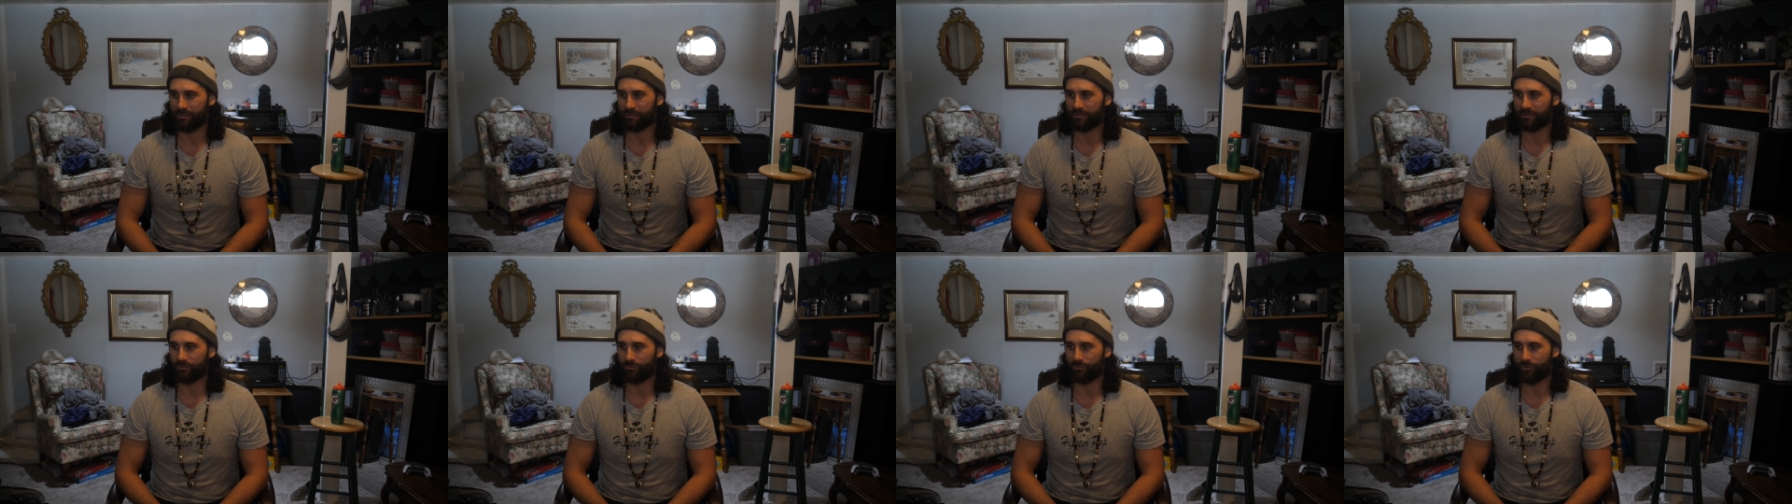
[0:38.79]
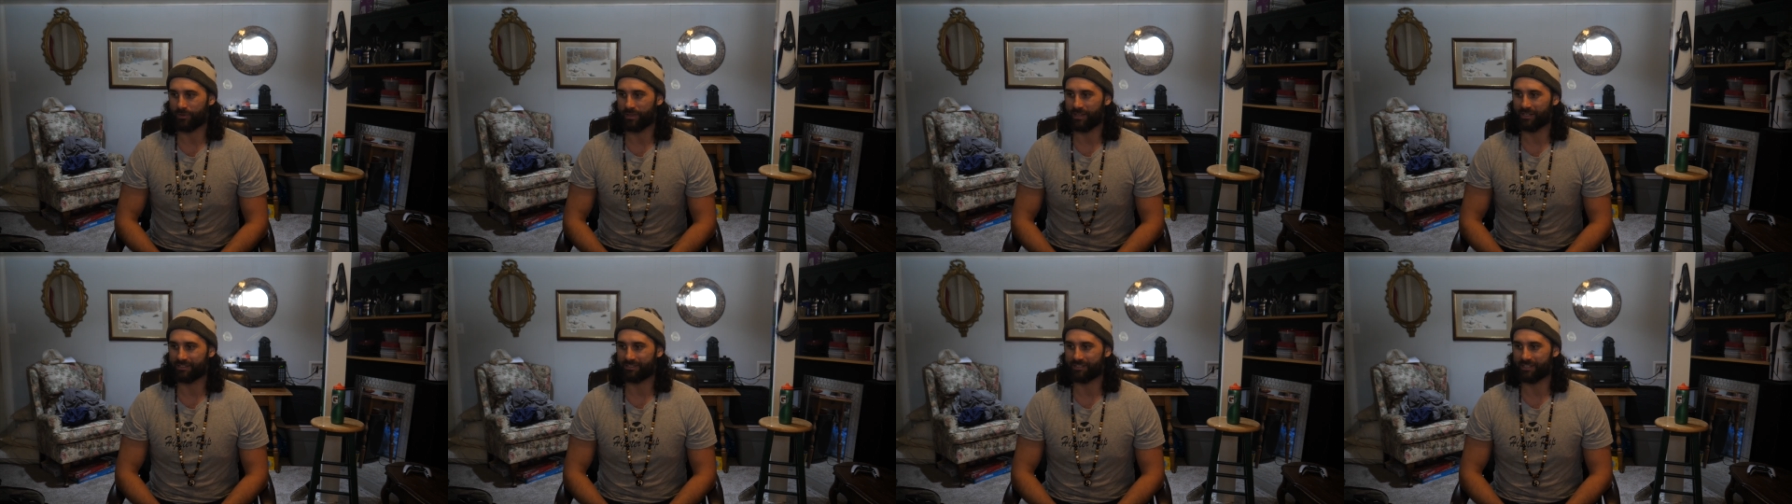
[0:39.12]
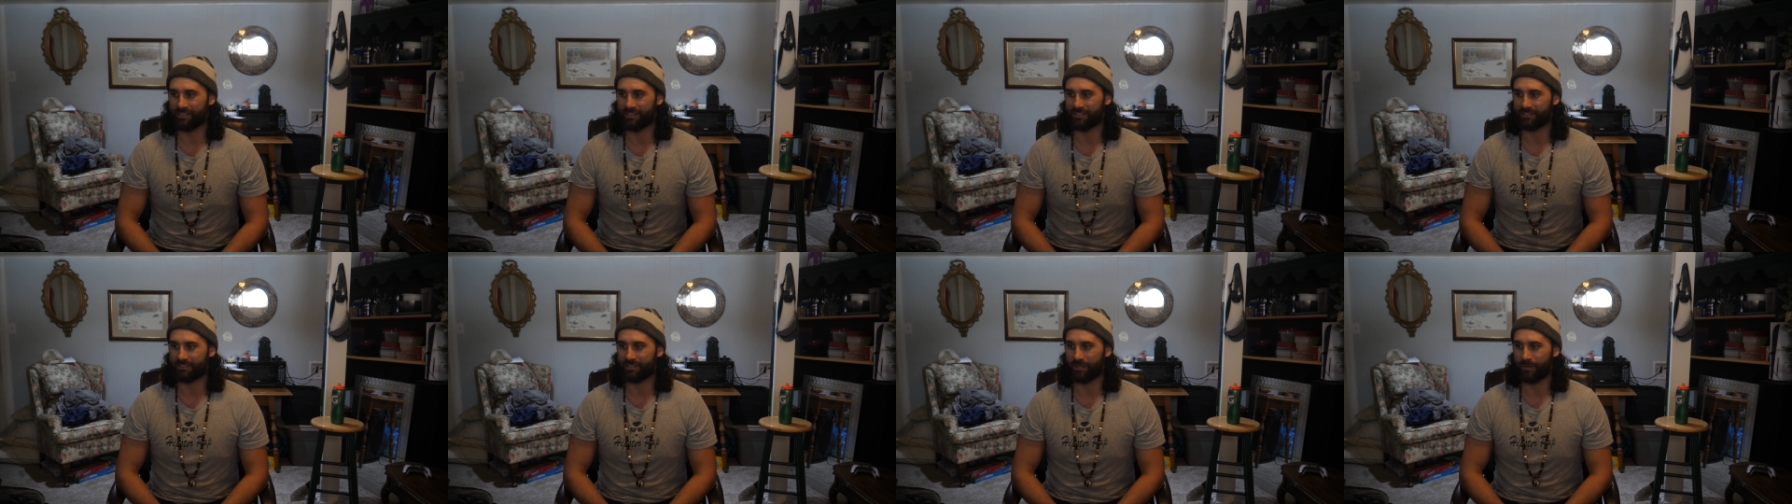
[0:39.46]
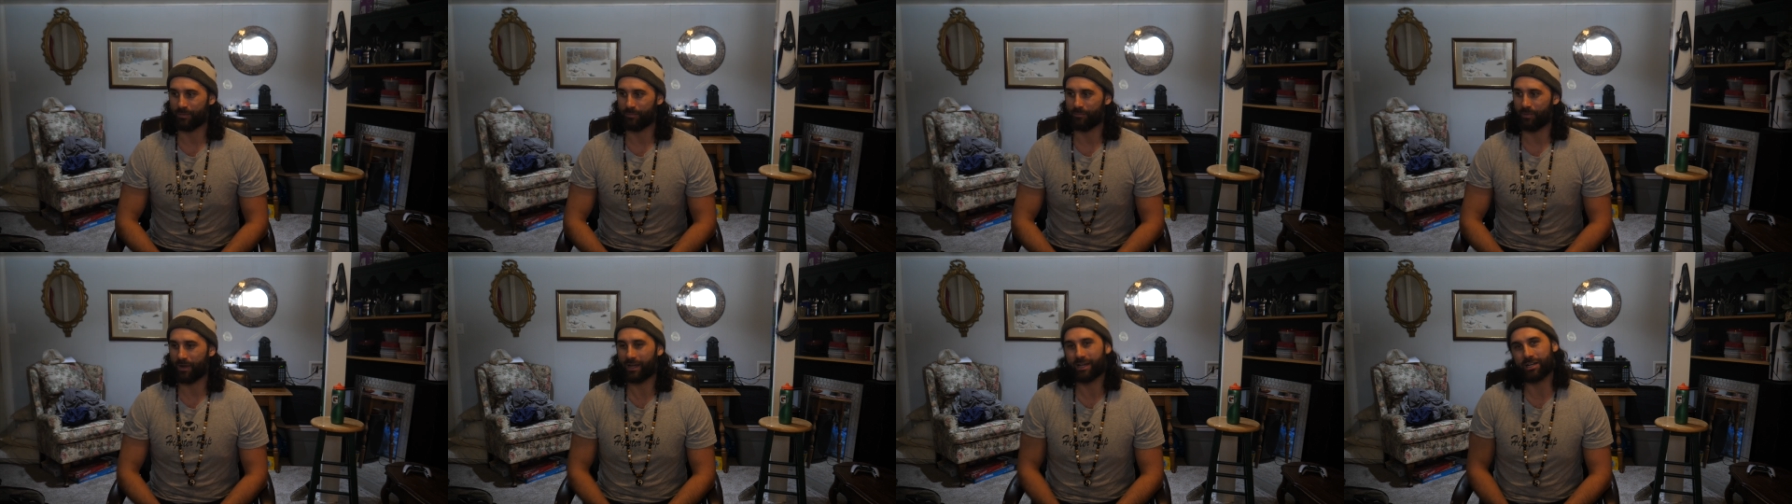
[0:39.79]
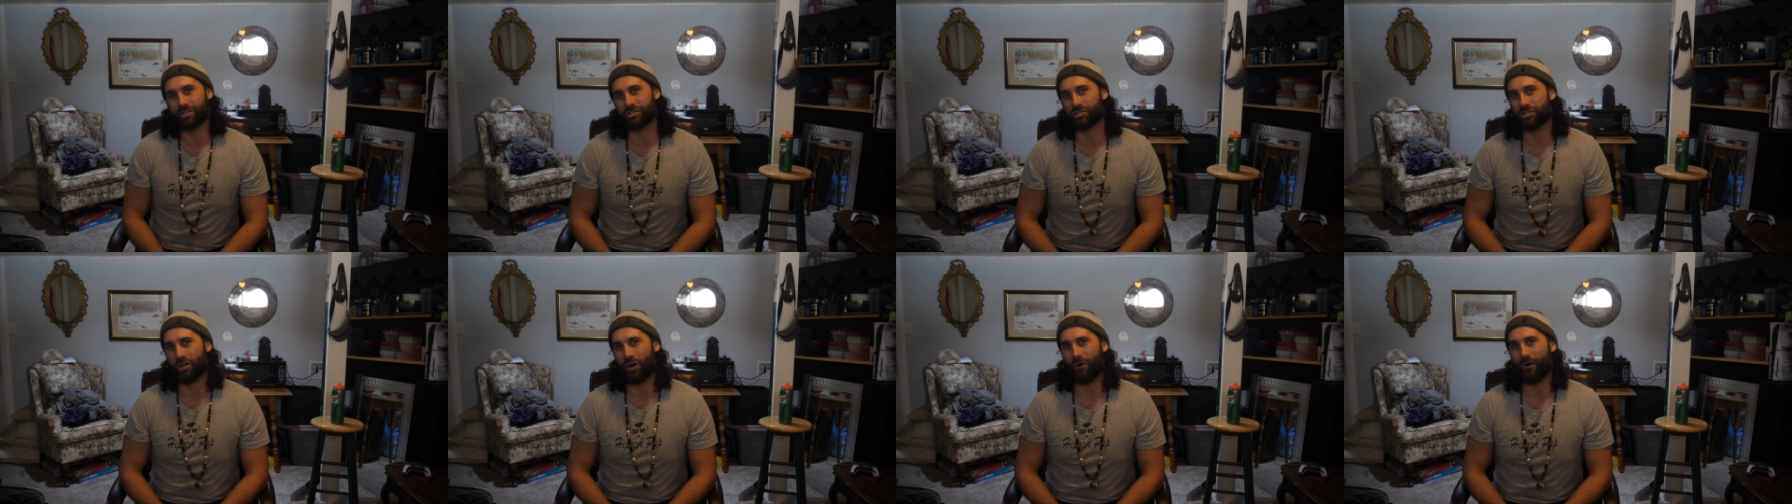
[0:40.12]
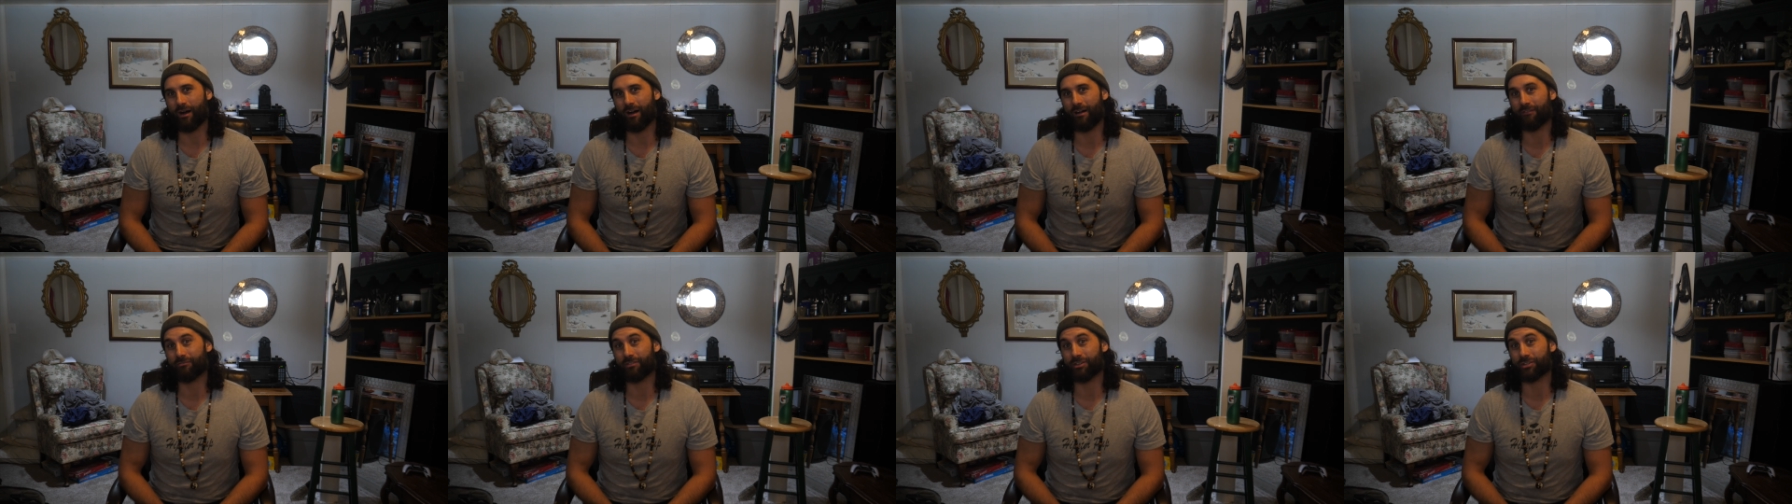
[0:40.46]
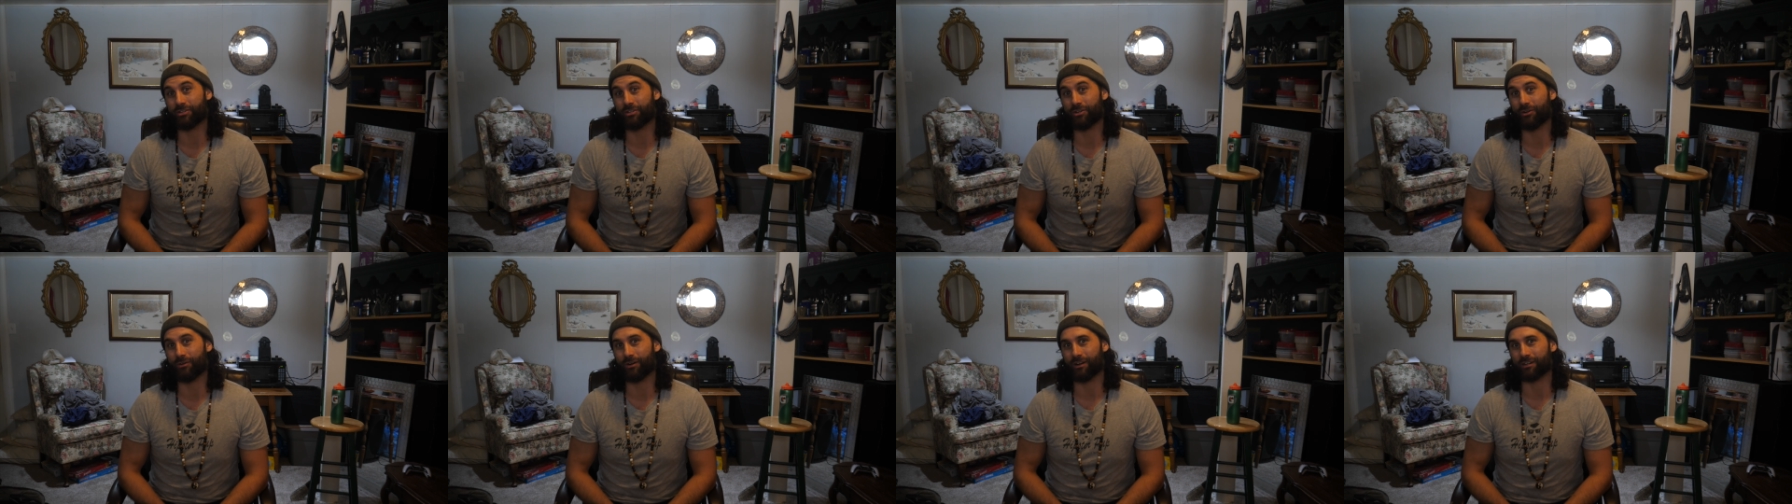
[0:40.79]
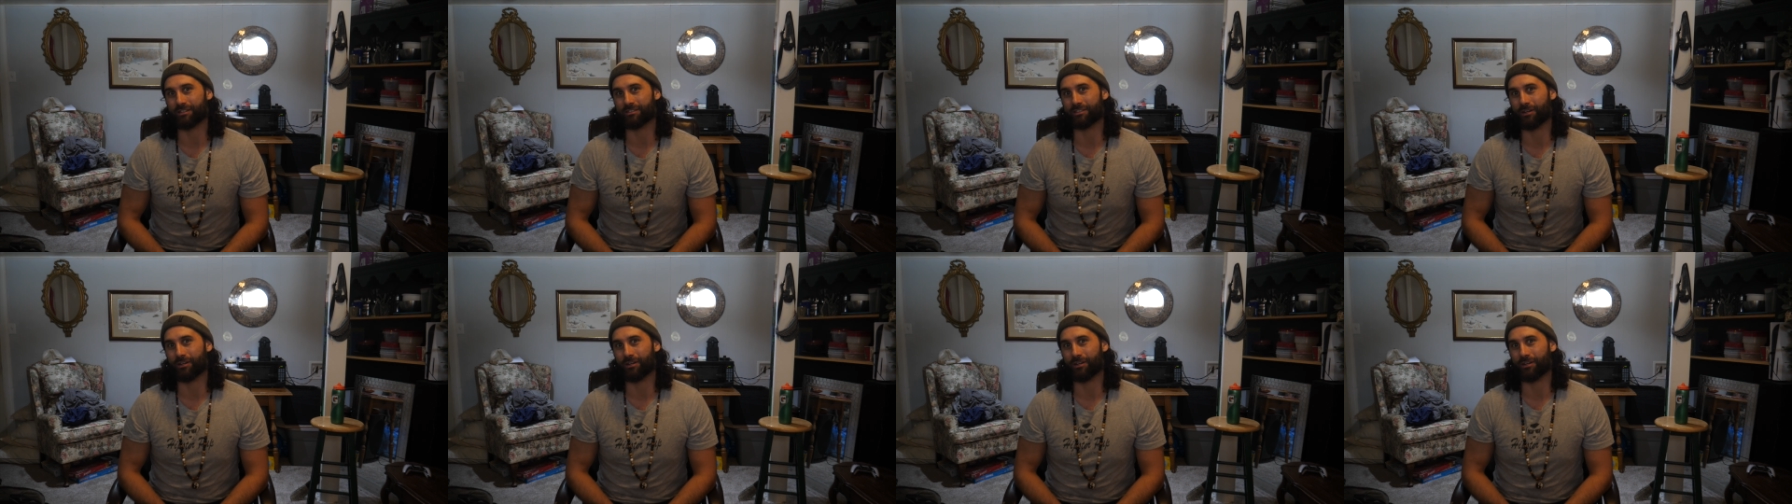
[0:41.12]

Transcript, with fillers: this is the biggest show of the tour.